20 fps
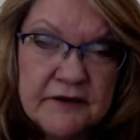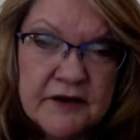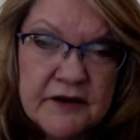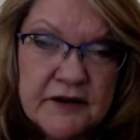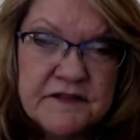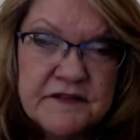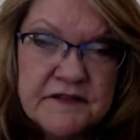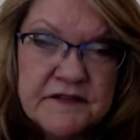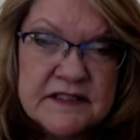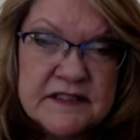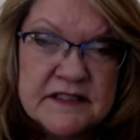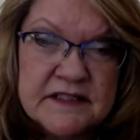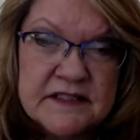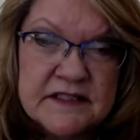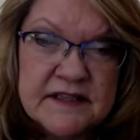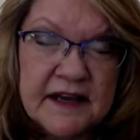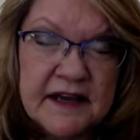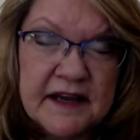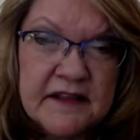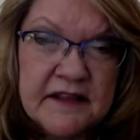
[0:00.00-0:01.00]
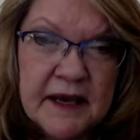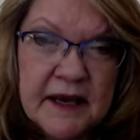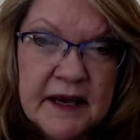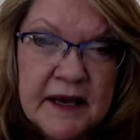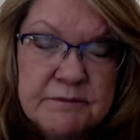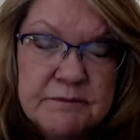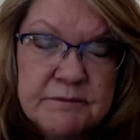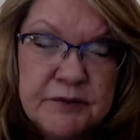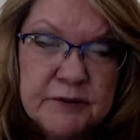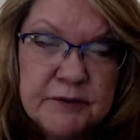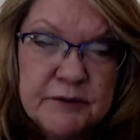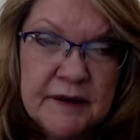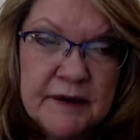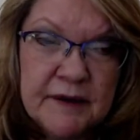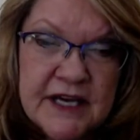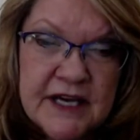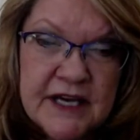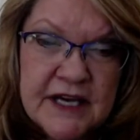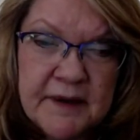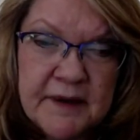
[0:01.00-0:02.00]
off the side of the bed and put my
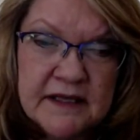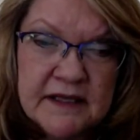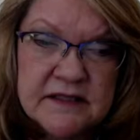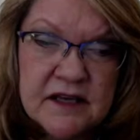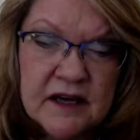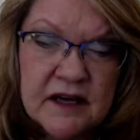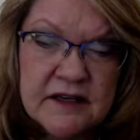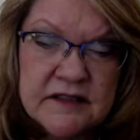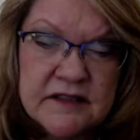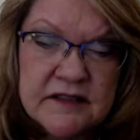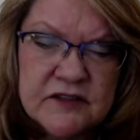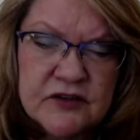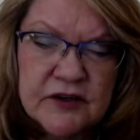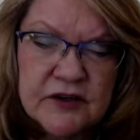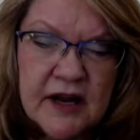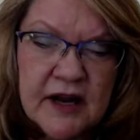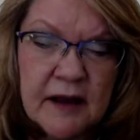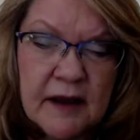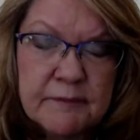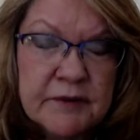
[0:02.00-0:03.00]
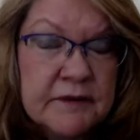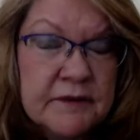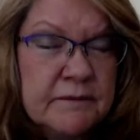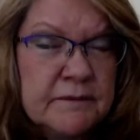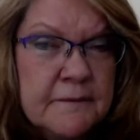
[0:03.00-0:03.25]
pajama pants on and stood up.